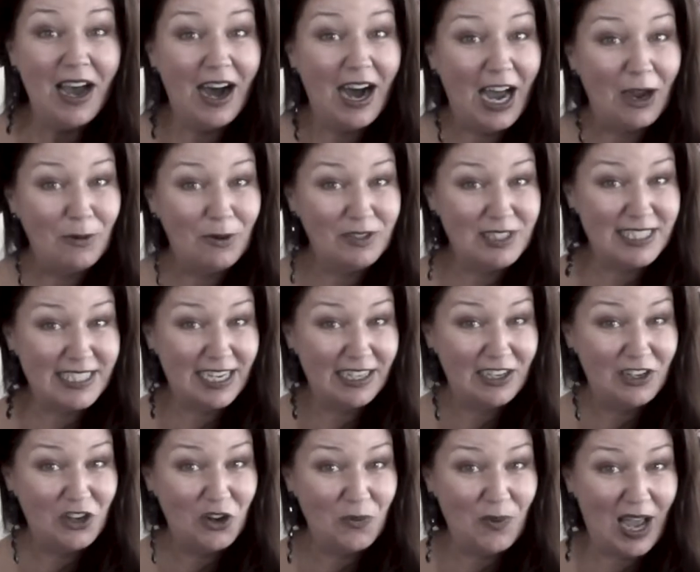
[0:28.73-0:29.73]
I Won't Stand
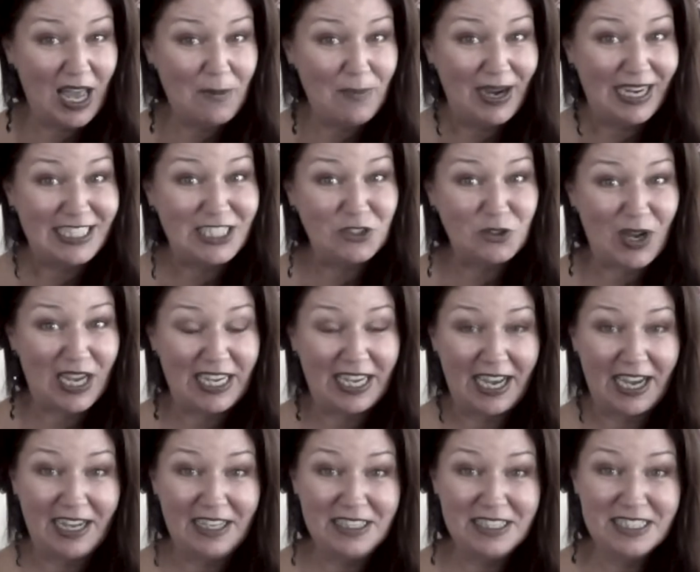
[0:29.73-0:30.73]
in Your Way by Stray
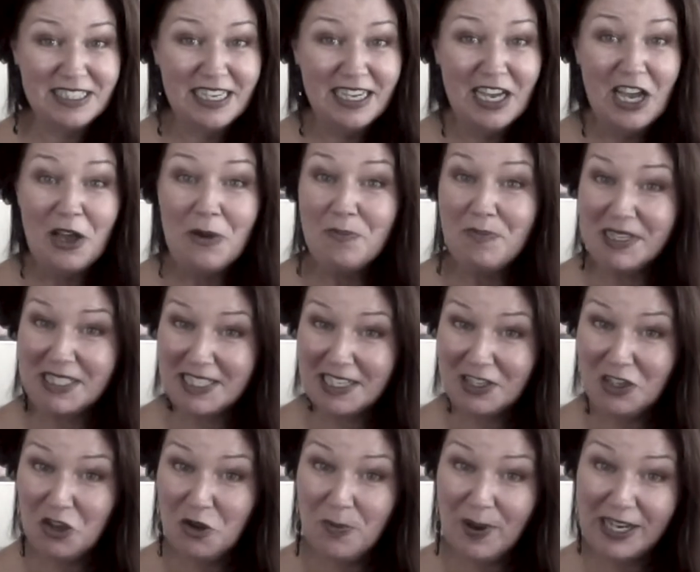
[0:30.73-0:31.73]
Cats,
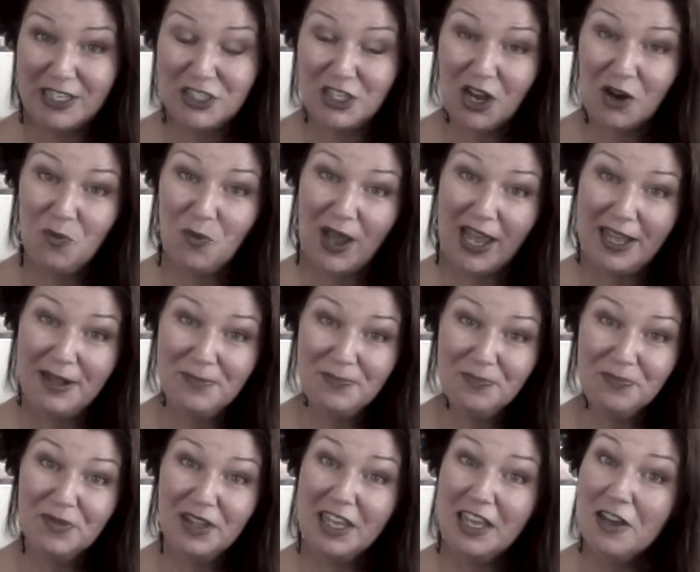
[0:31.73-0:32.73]
Missing You by John Waite,
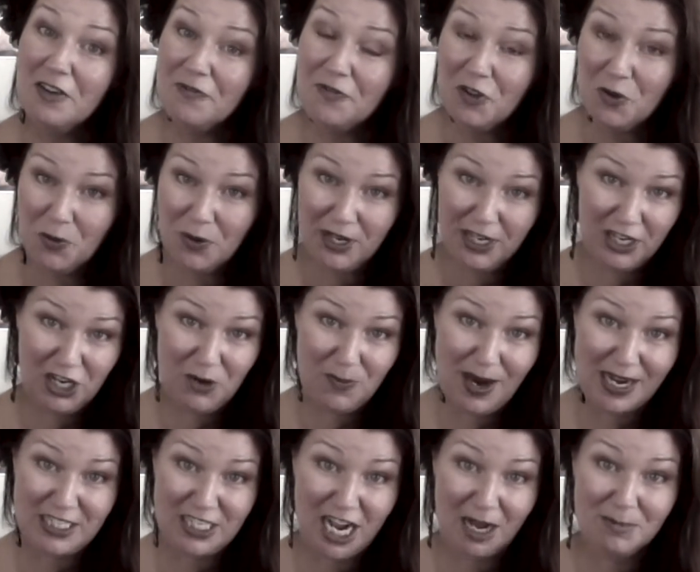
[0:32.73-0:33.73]
If You Were Here
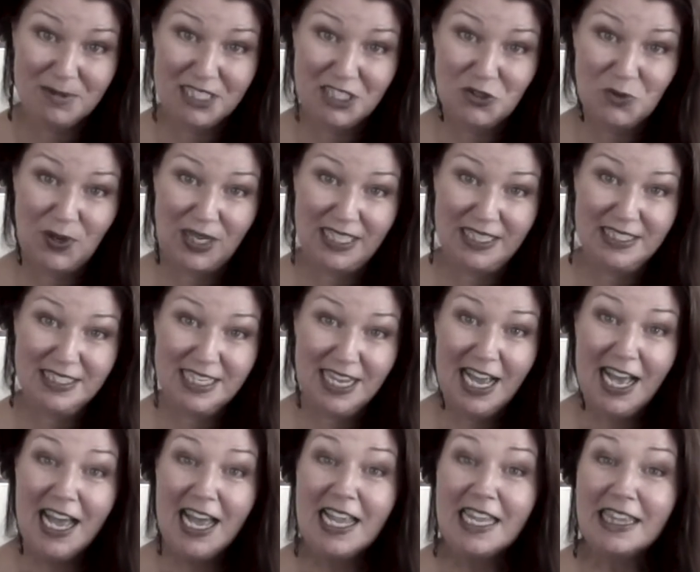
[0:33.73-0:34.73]
by Thompson Twins,
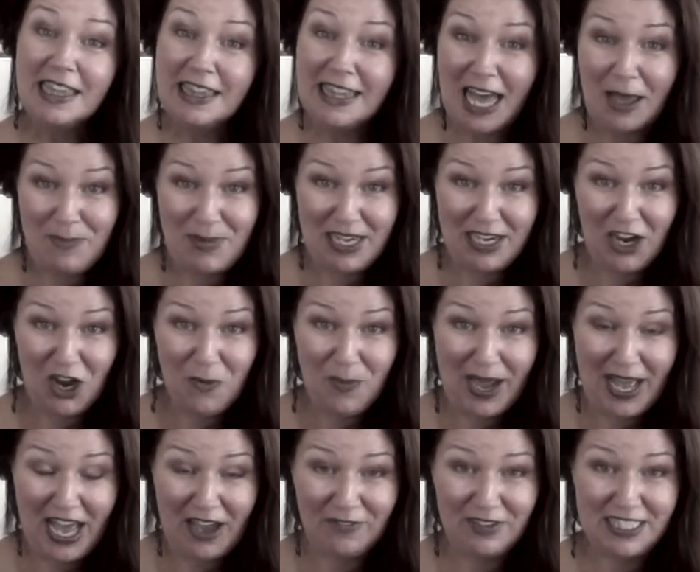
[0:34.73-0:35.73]
Let Me Go by
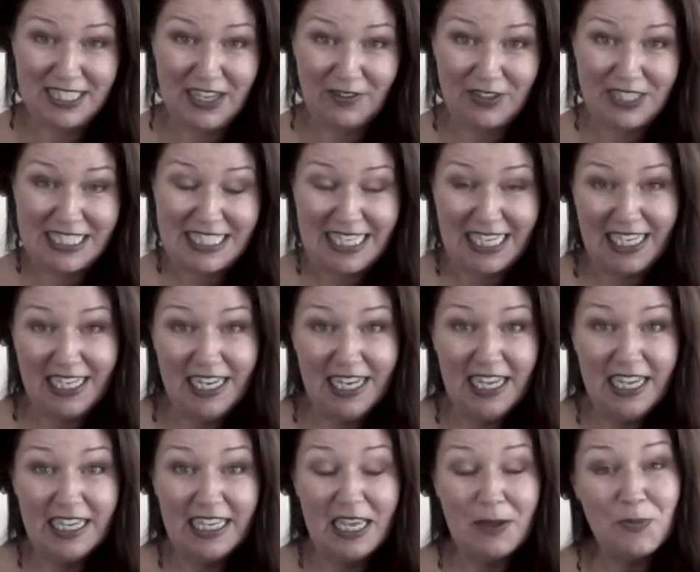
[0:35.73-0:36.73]
Heaven 17,
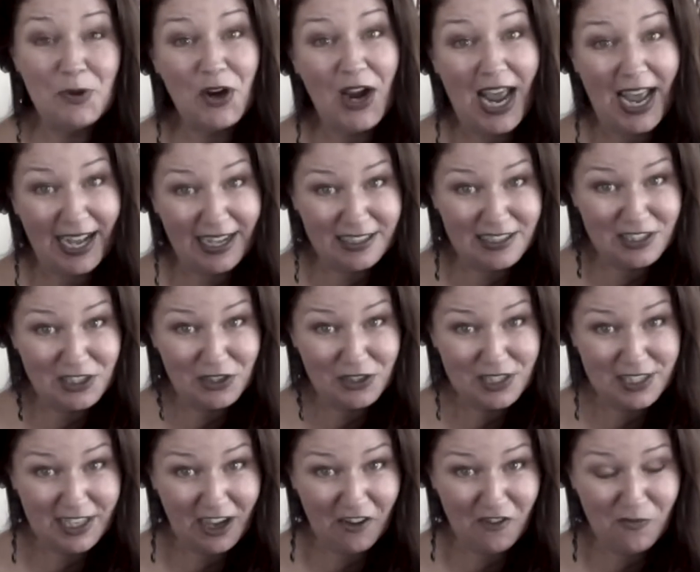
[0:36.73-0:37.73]
Keep Your Hands to
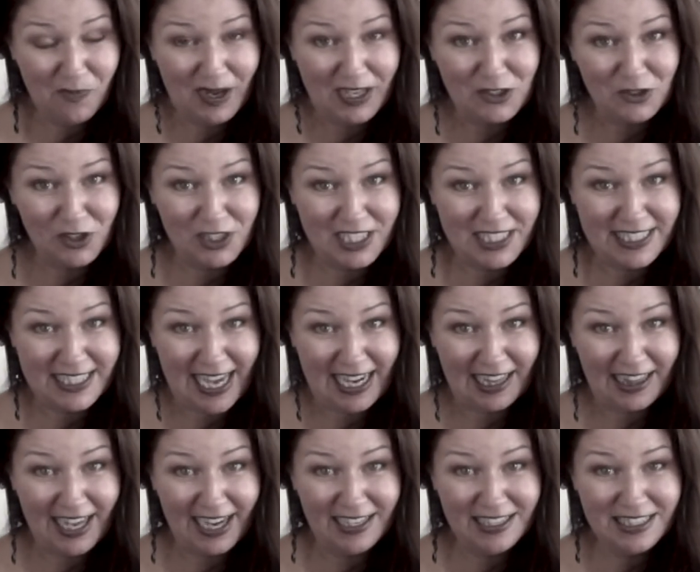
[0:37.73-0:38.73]
Yourself by Georgia
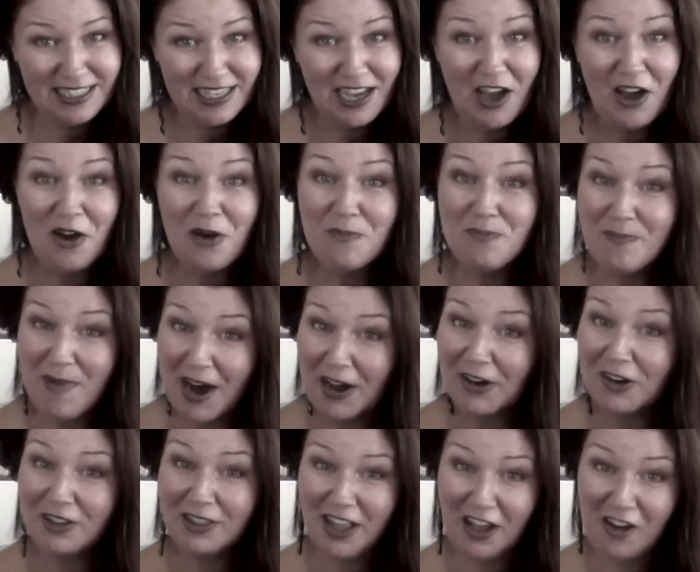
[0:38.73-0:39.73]
Satellites,
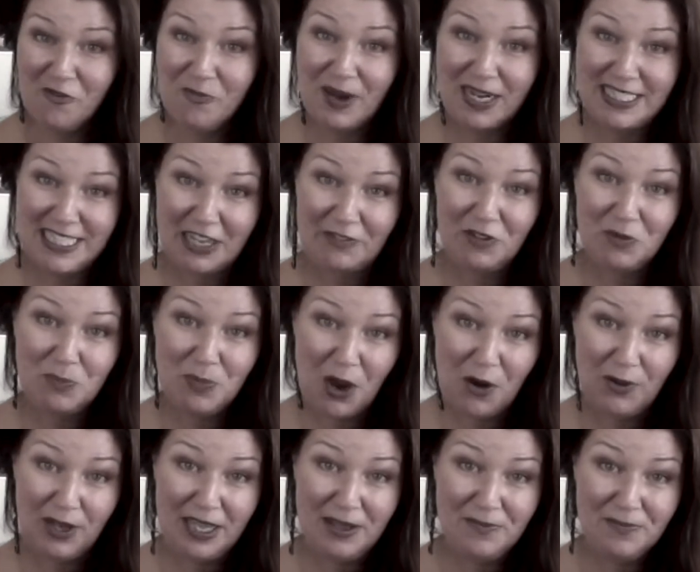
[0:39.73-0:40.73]
Modern Love by David
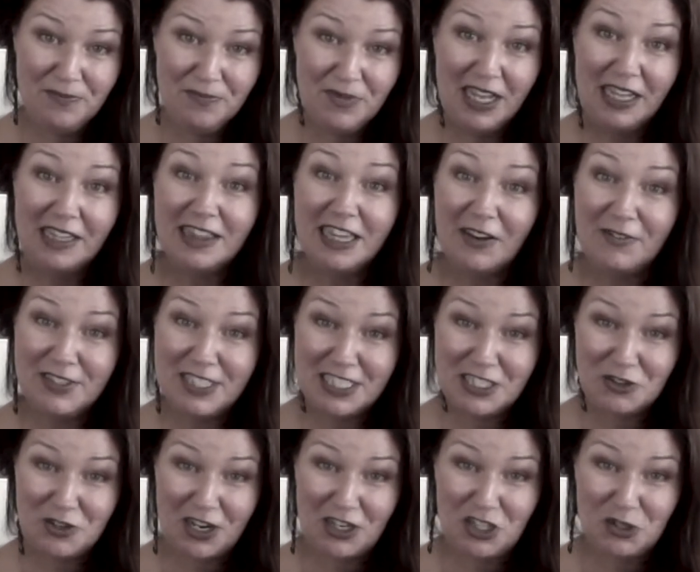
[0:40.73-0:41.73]
Bowie, Love is a
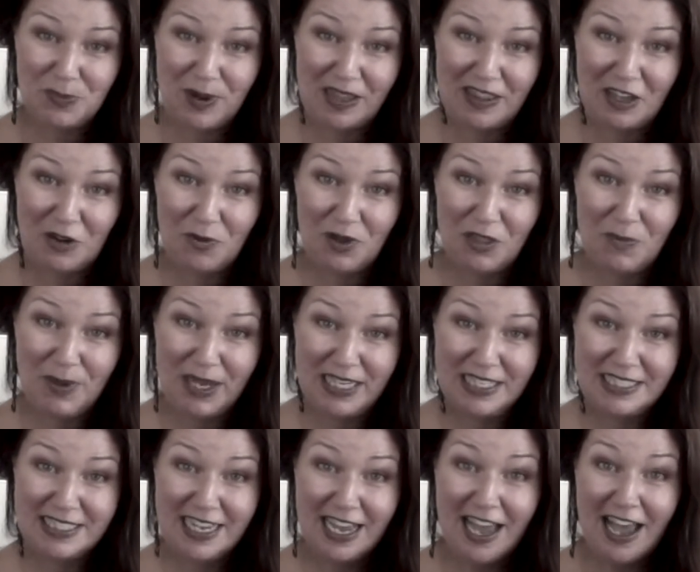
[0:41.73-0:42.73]
Stranger by the
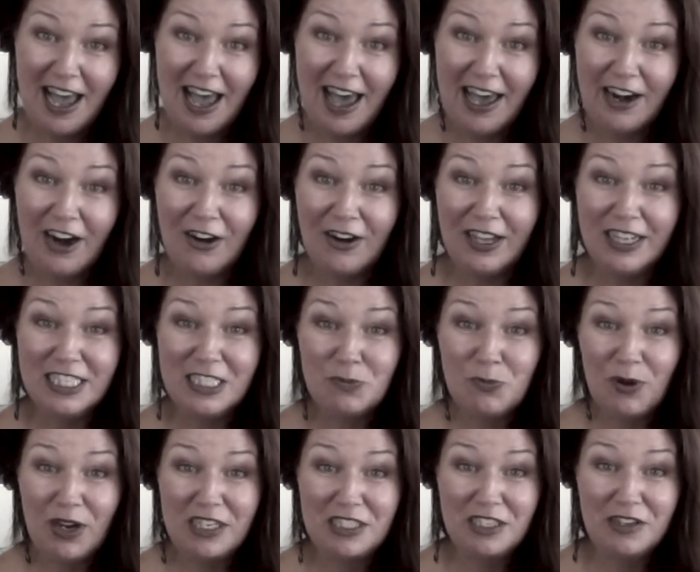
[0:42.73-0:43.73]
Eurythmics, and our
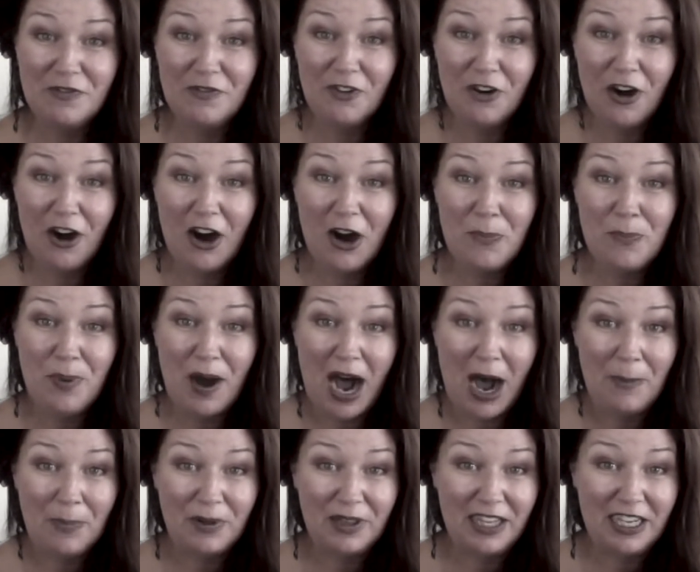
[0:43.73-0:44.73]
inspiration for our
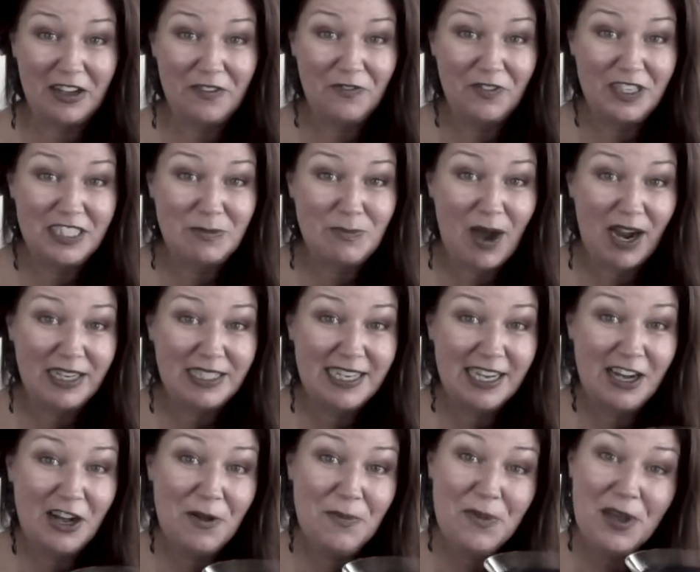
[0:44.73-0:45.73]
pop clink fizz
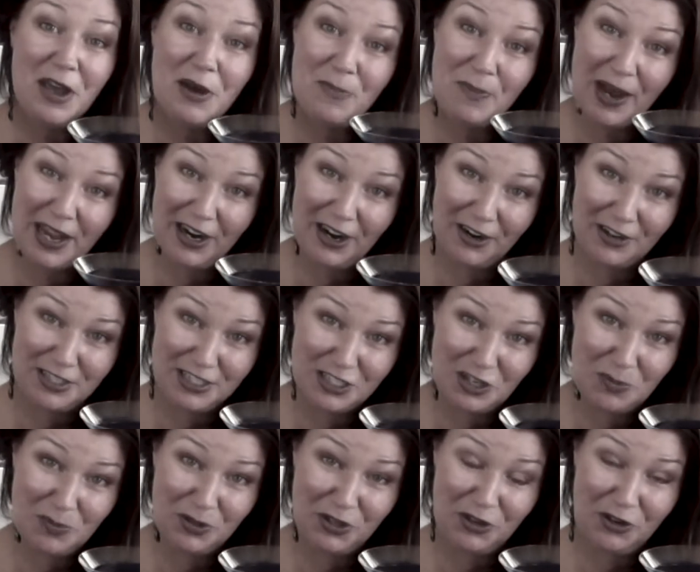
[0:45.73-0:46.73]
mocktail, My Heart
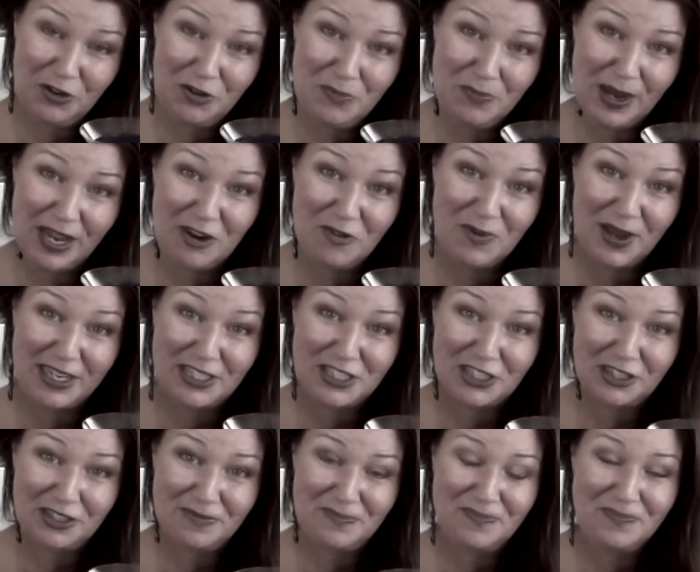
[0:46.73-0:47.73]
So Blue by
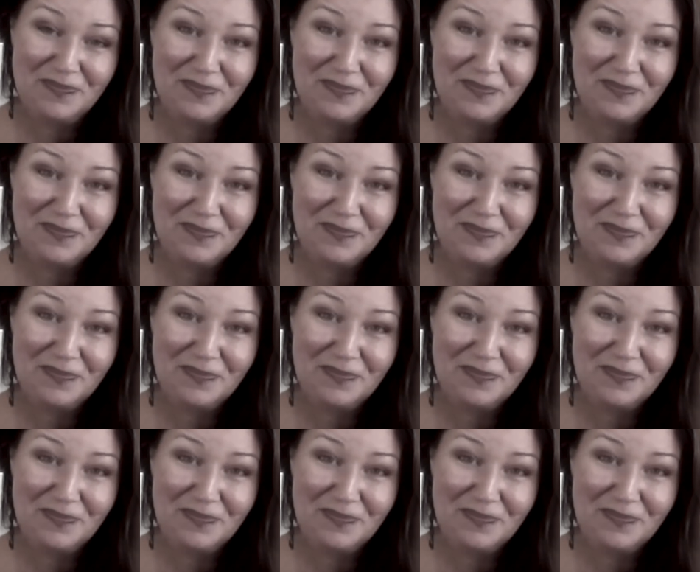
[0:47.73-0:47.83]
Erasure.